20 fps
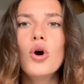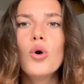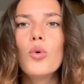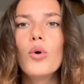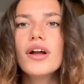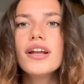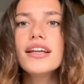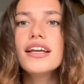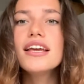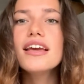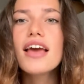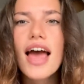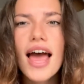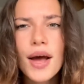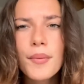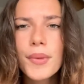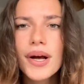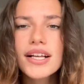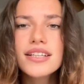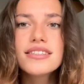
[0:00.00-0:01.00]
What
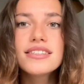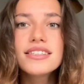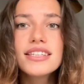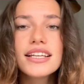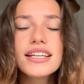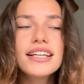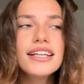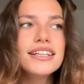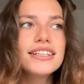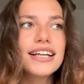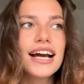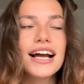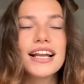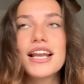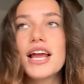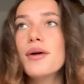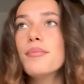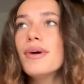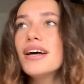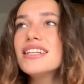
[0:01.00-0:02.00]
am I sitting down?
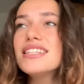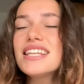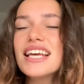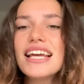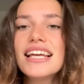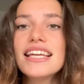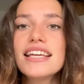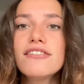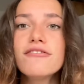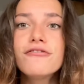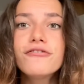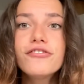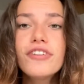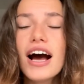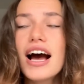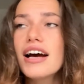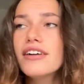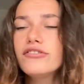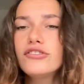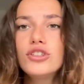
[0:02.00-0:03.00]
Am I taking
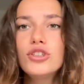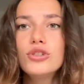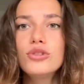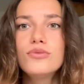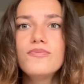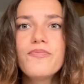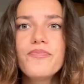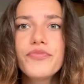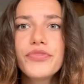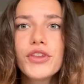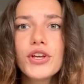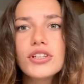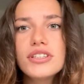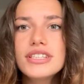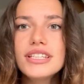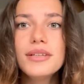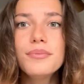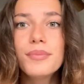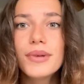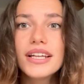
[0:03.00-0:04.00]
5 to
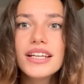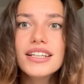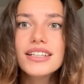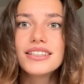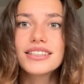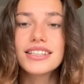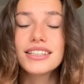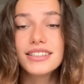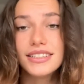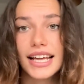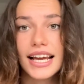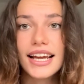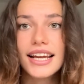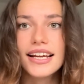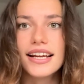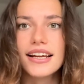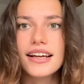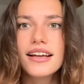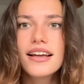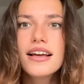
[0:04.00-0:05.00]
30 minutes a
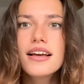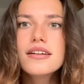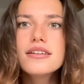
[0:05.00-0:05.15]
day?